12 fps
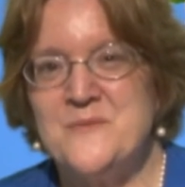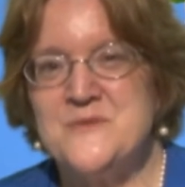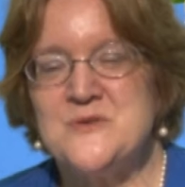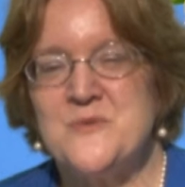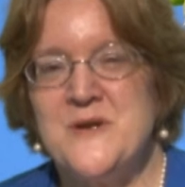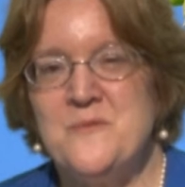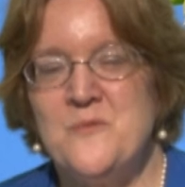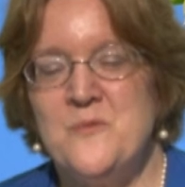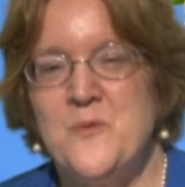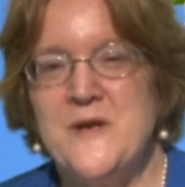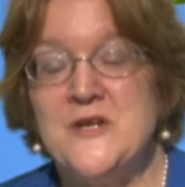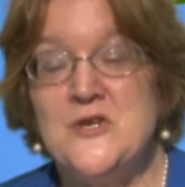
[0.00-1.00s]
So
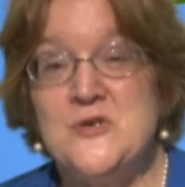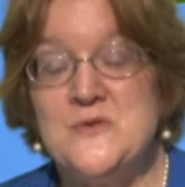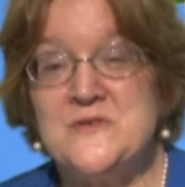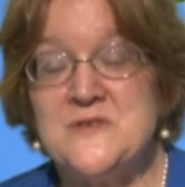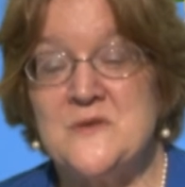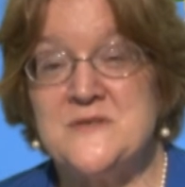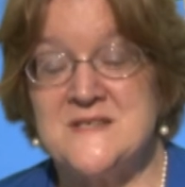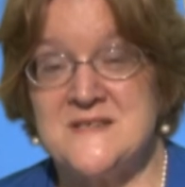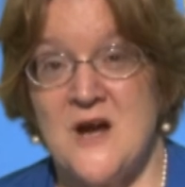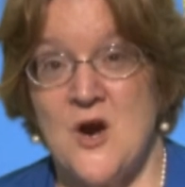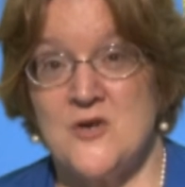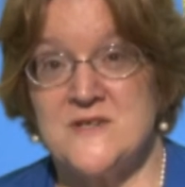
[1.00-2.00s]
we can use those as
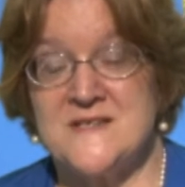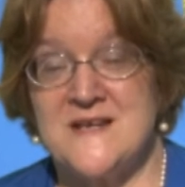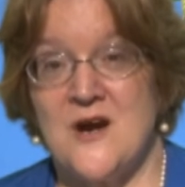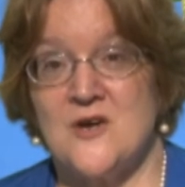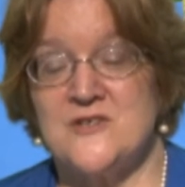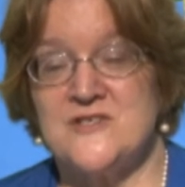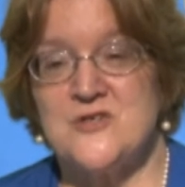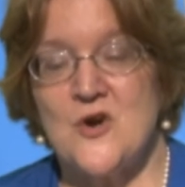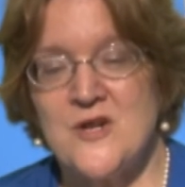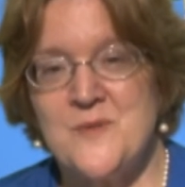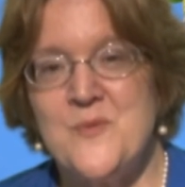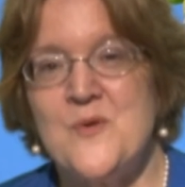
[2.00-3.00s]
our
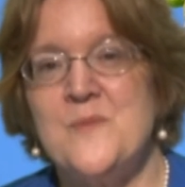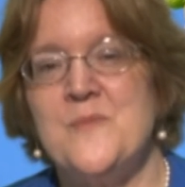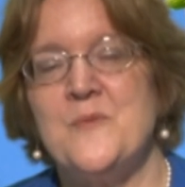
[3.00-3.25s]
starting point,